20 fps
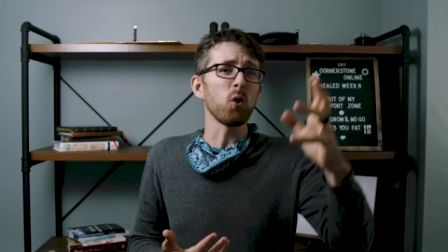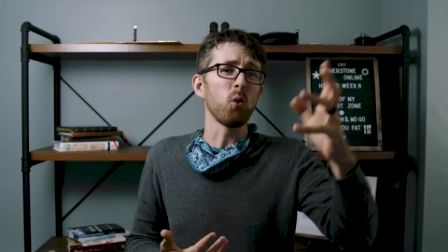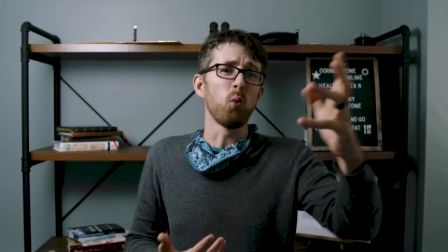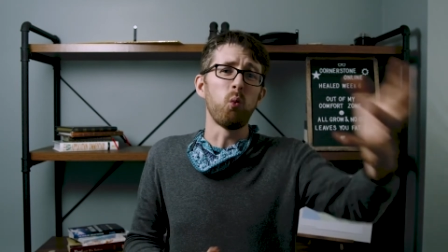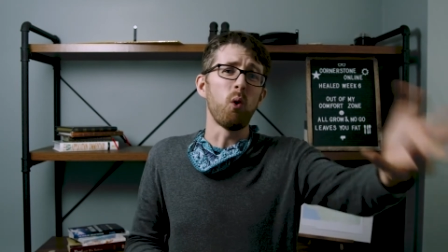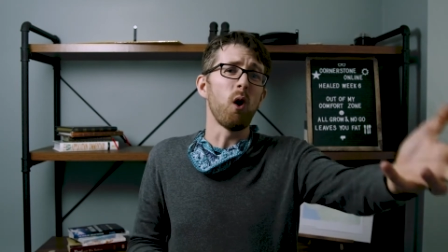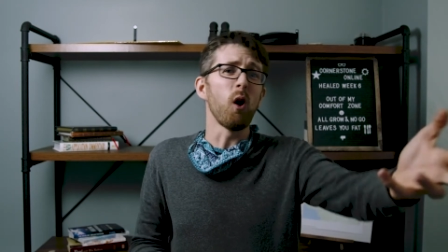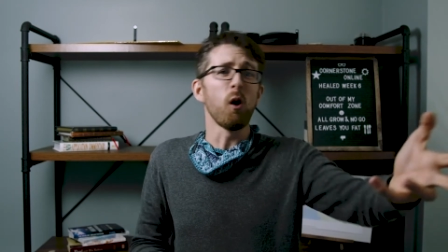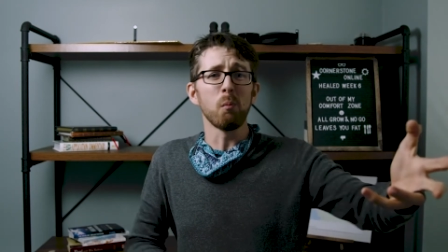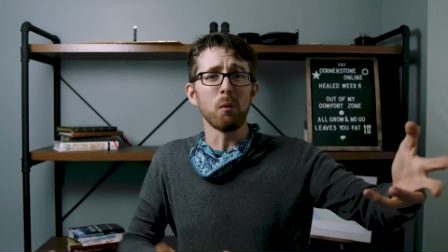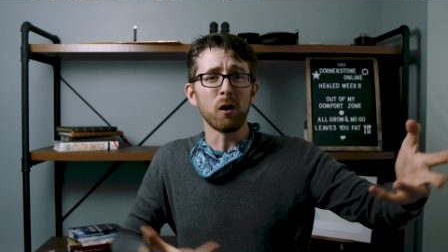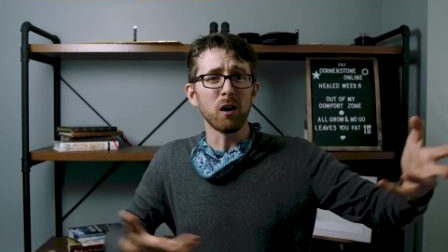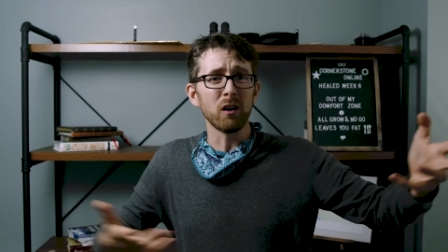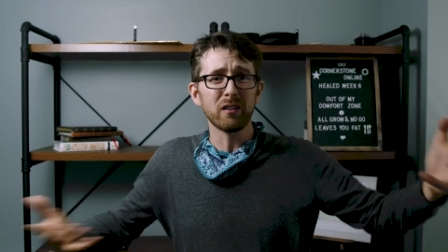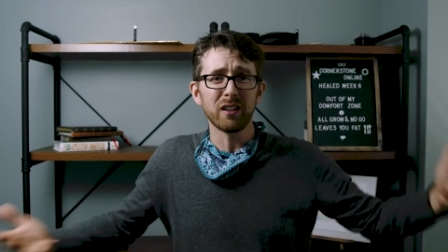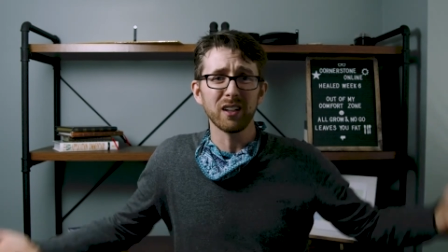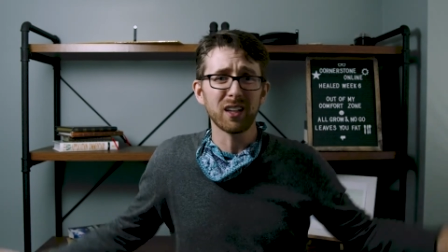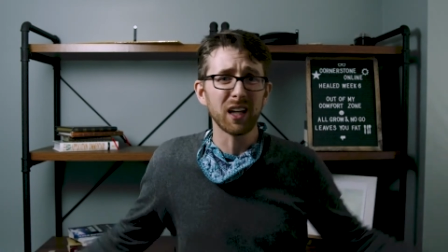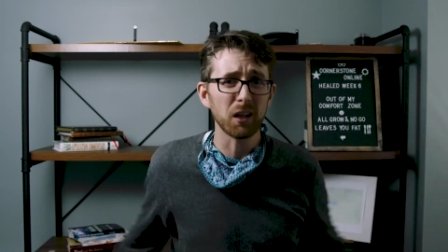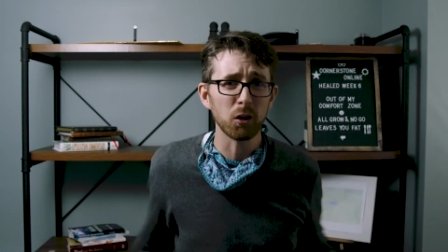to Walmart
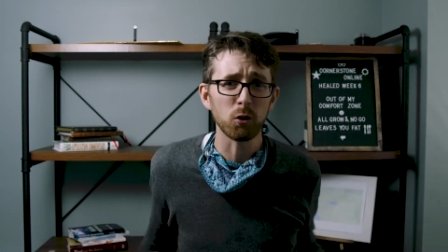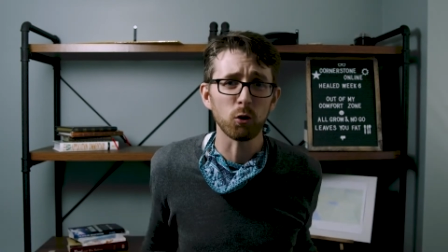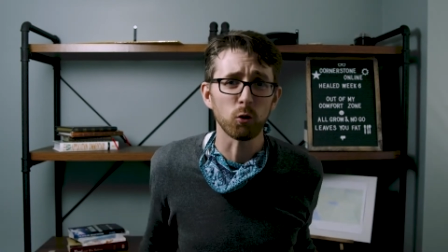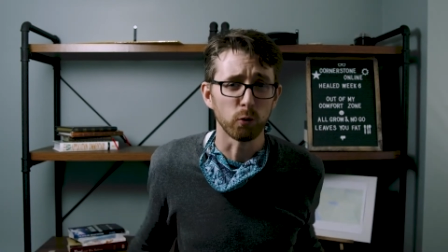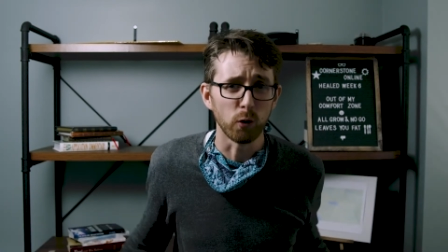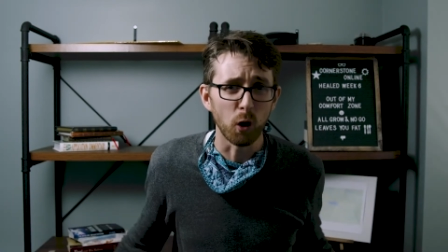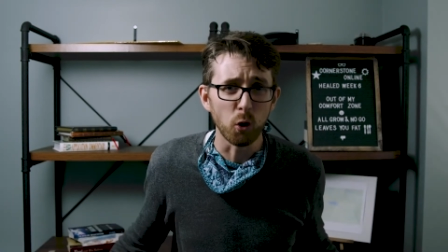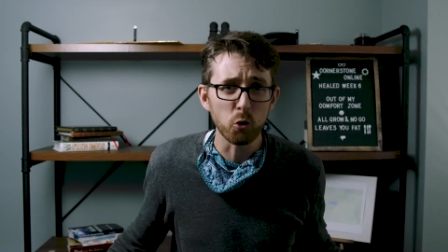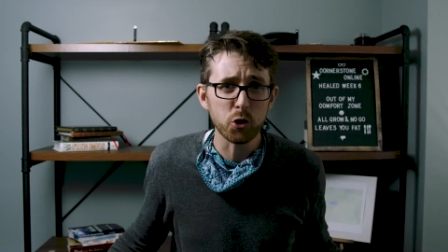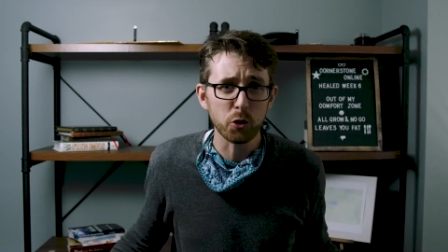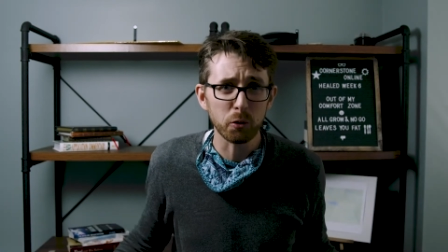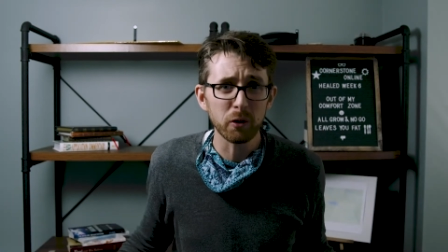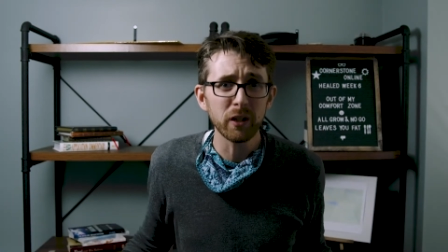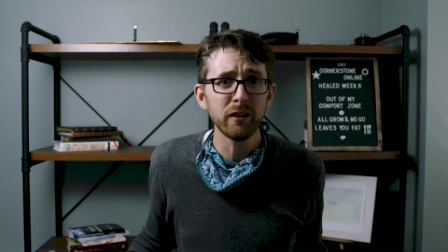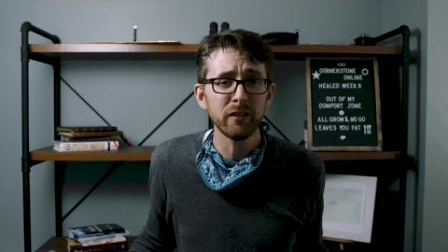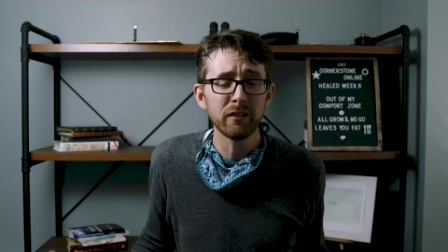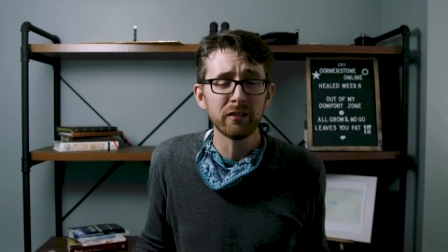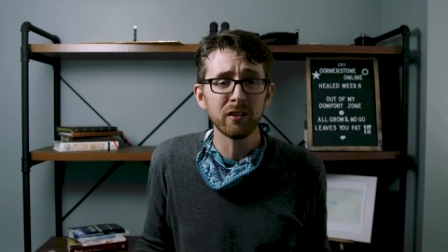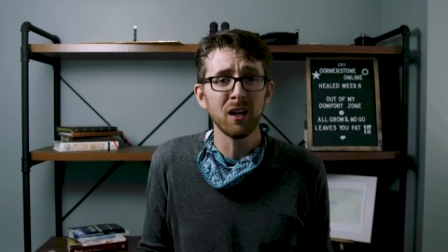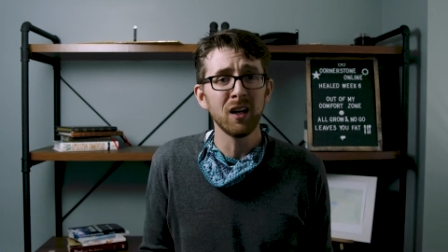to get your
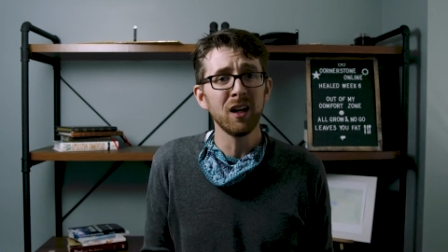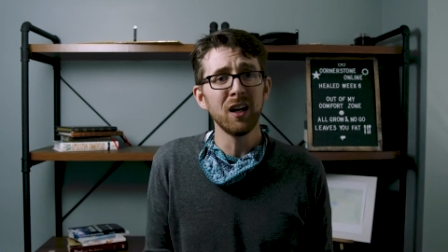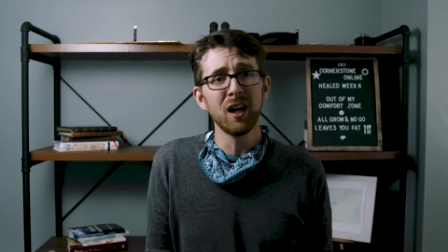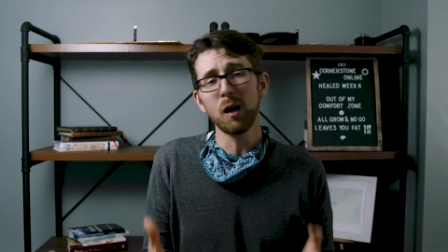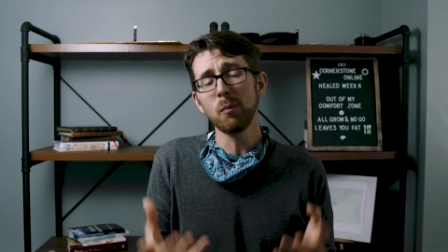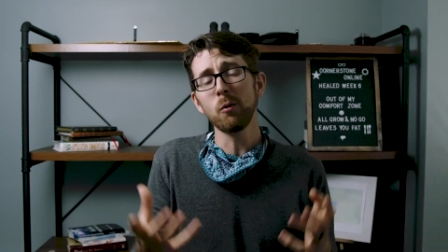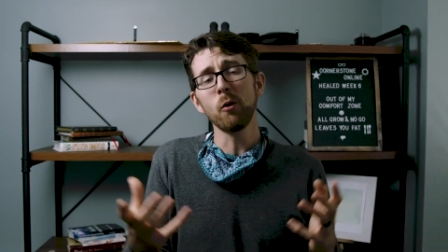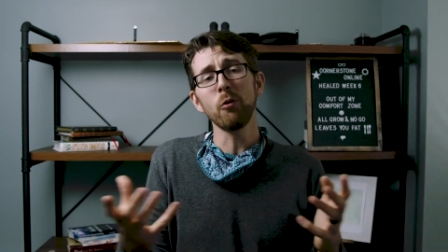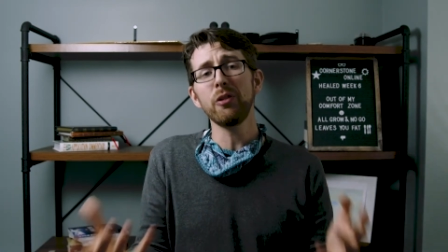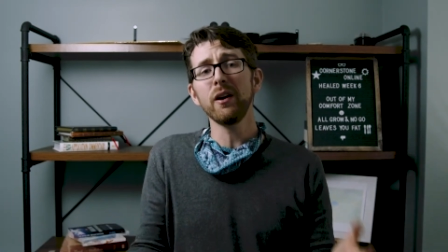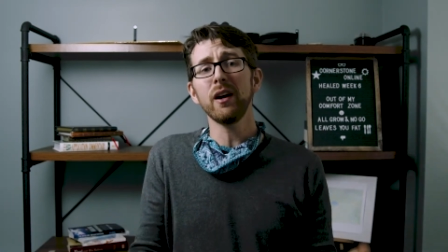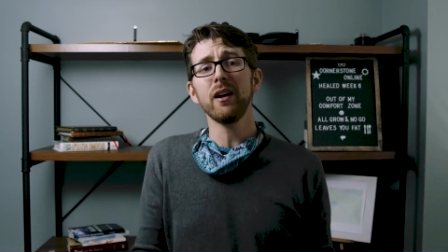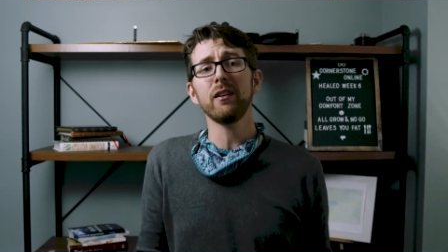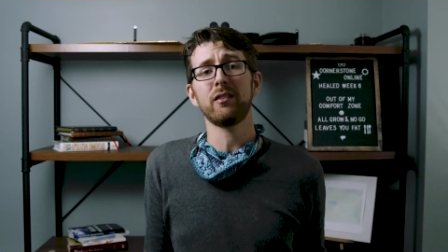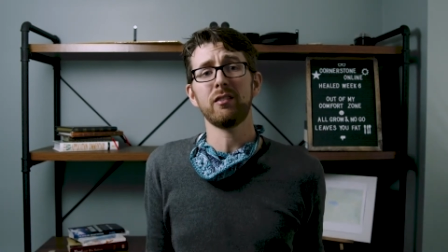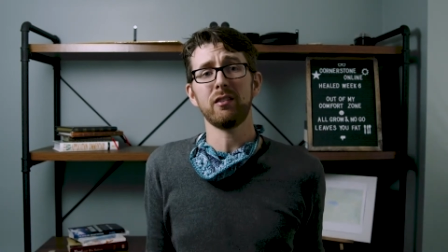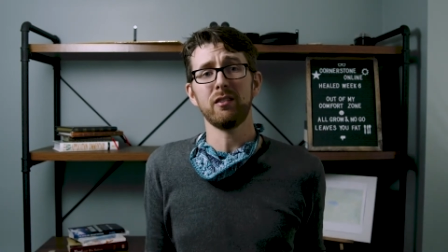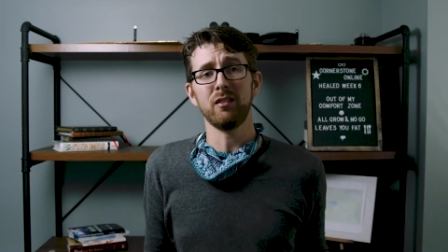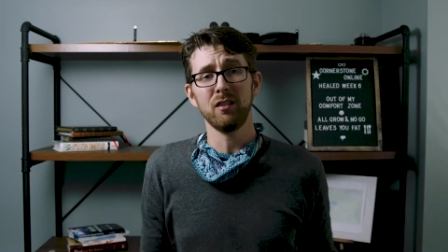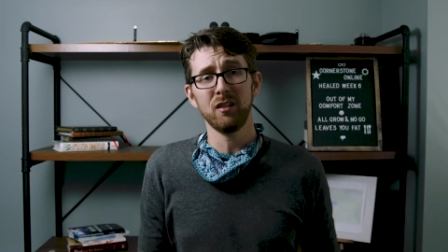groceries, how about
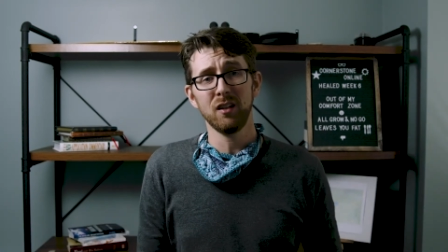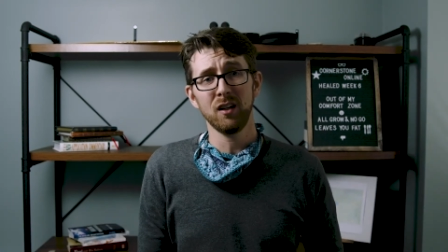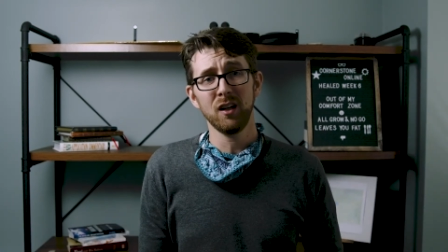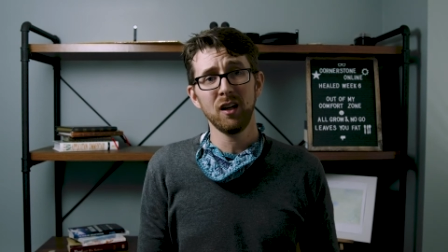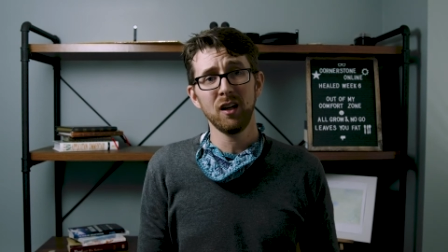this?